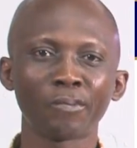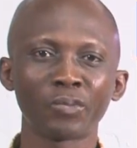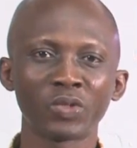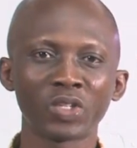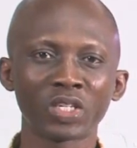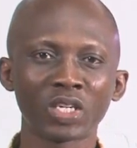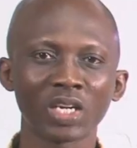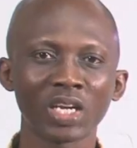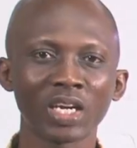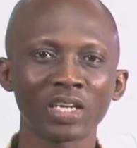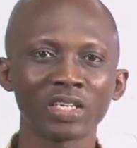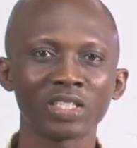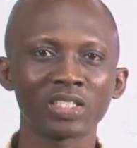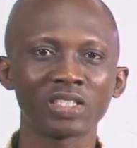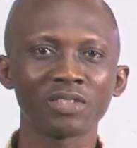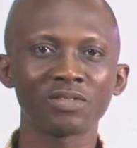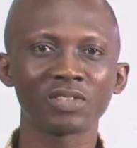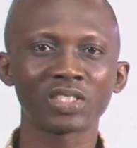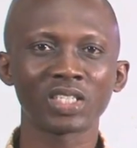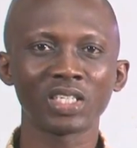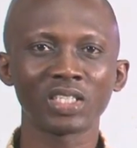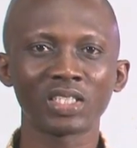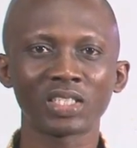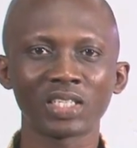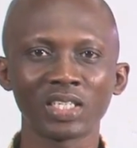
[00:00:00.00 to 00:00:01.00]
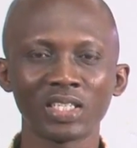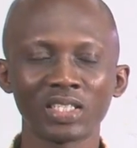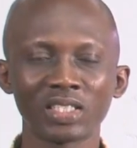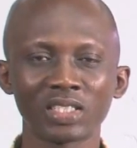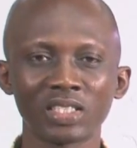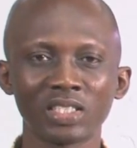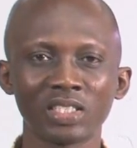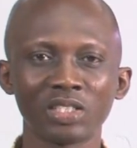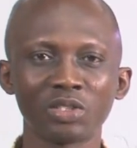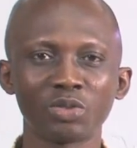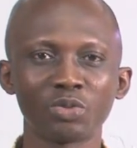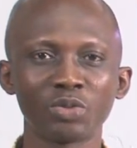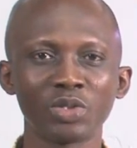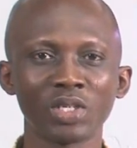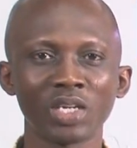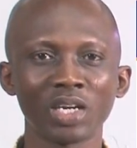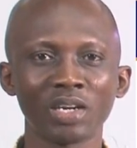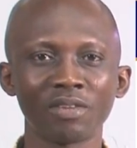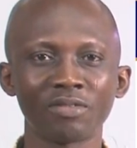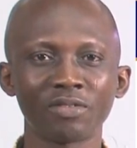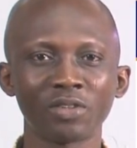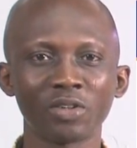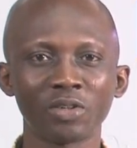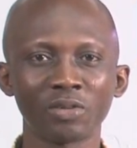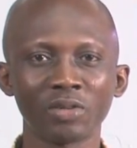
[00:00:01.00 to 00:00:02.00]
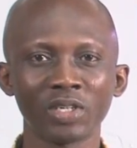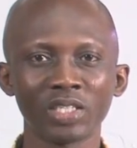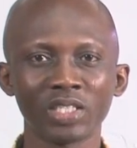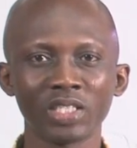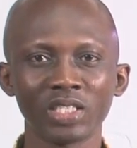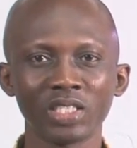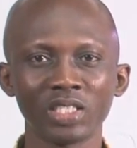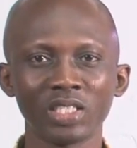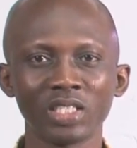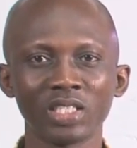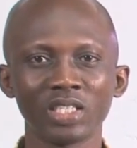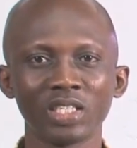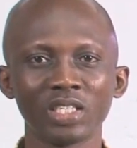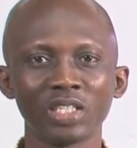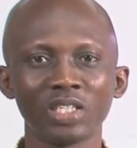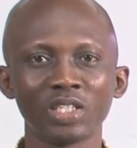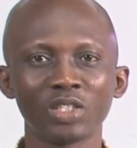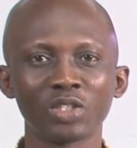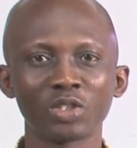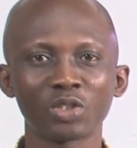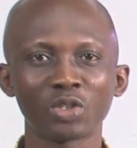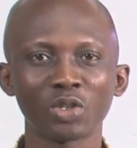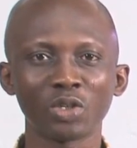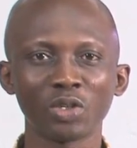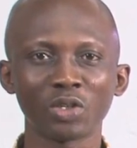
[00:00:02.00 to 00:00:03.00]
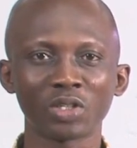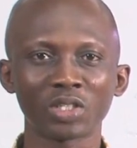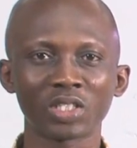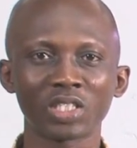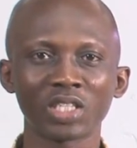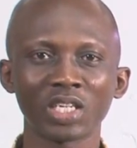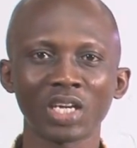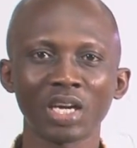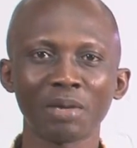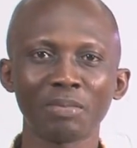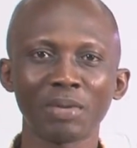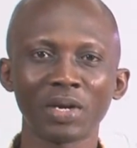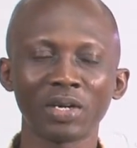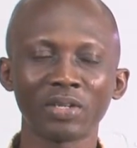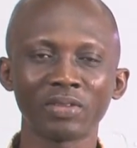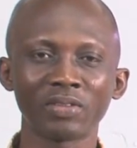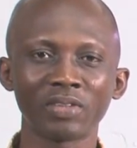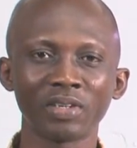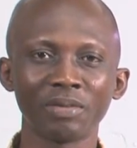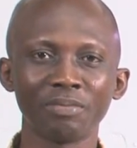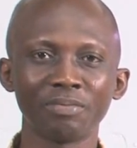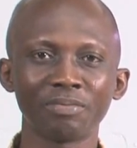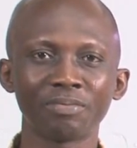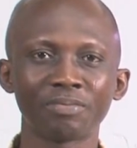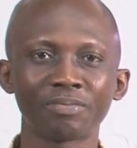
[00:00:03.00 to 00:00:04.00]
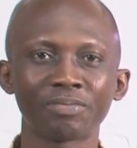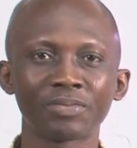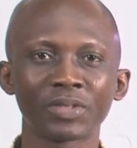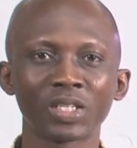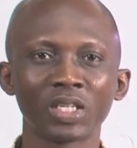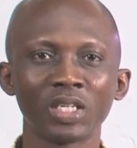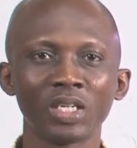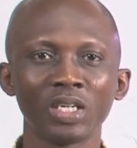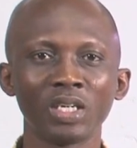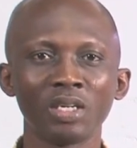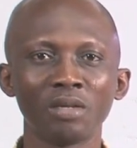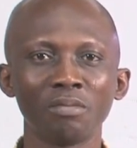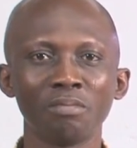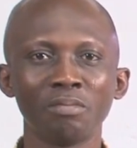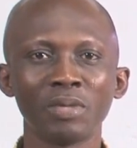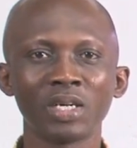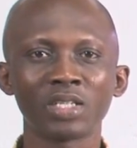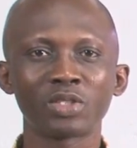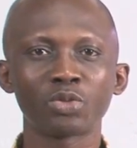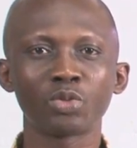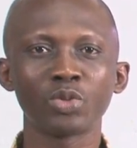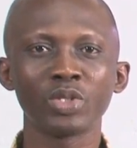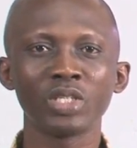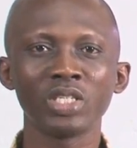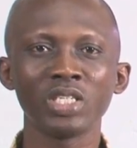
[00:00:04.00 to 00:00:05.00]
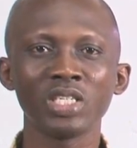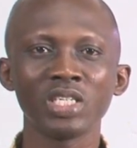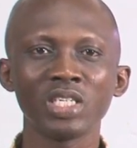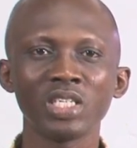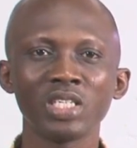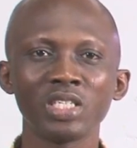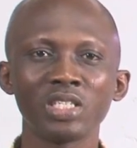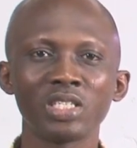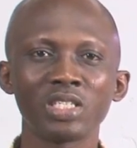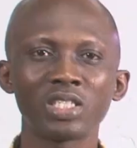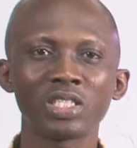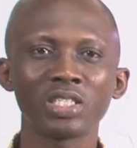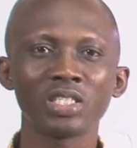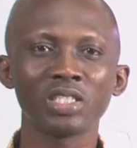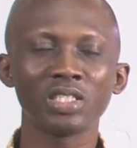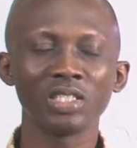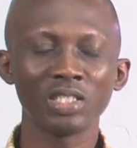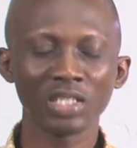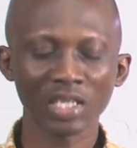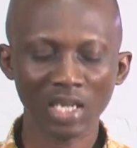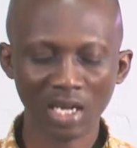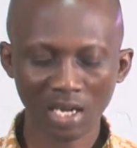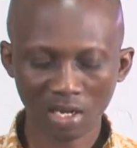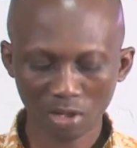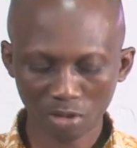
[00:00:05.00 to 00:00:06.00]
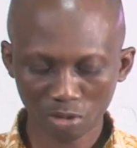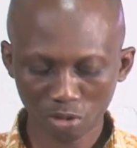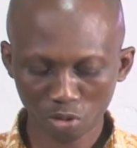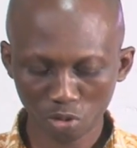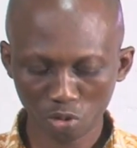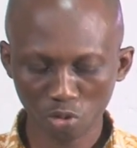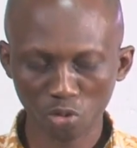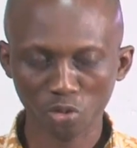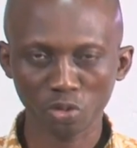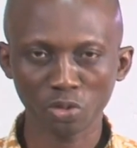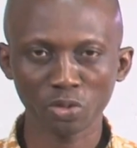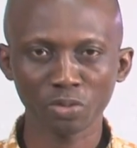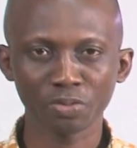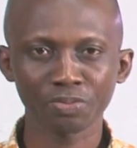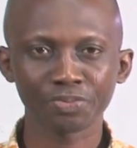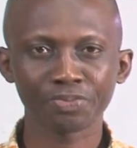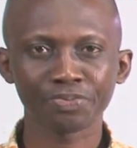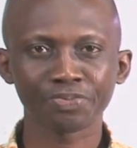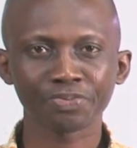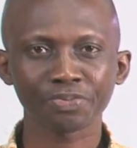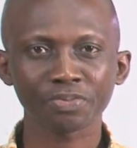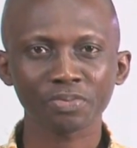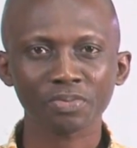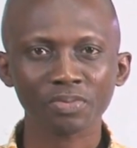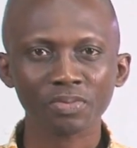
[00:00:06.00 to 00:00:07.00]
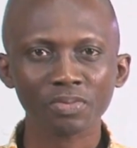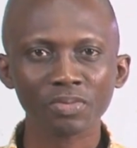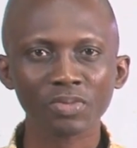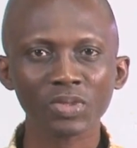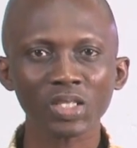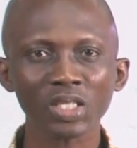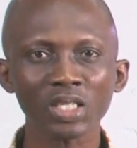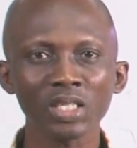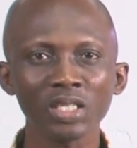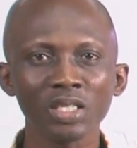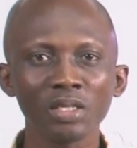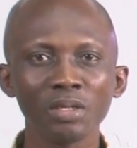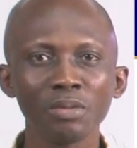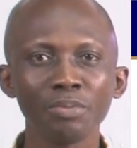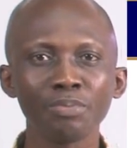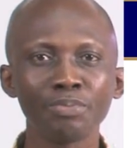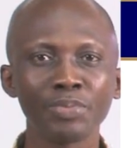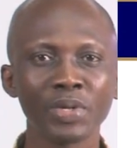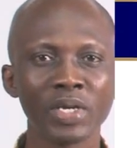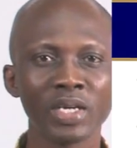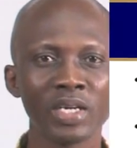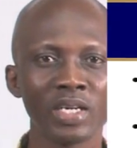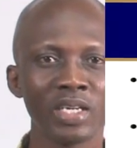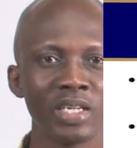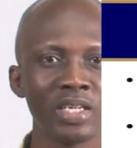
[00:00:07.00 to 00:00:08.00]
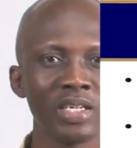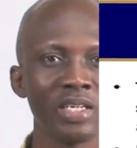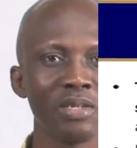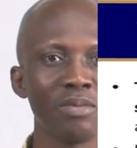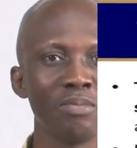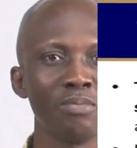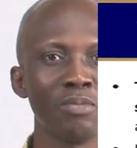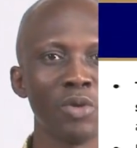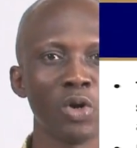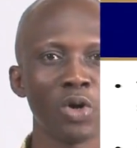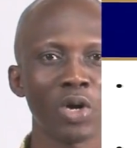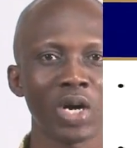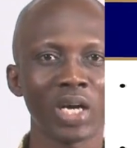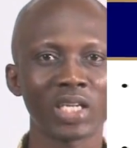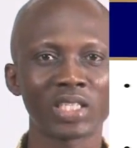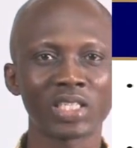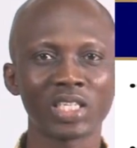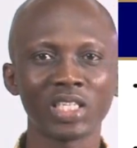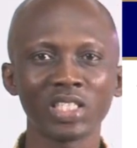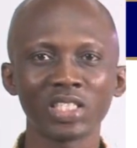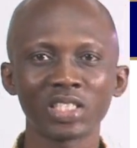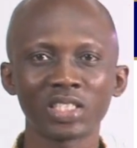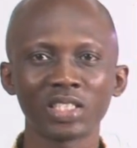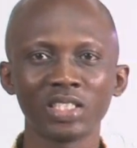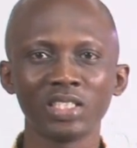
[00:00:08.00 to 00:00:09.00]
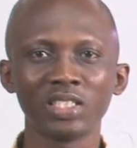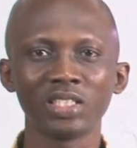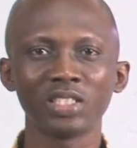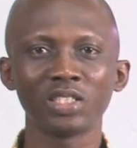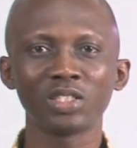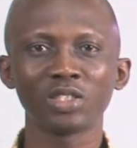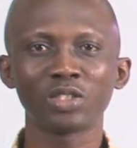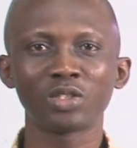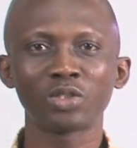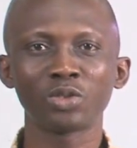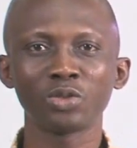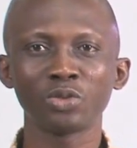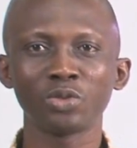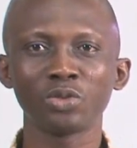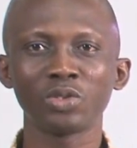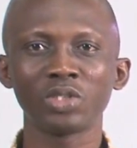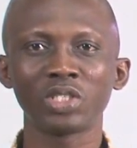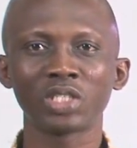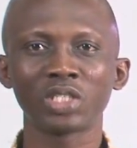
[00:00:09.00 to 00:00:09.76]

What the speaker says: Declarative sentences, we have already talked about them. But we need now to pay more attention to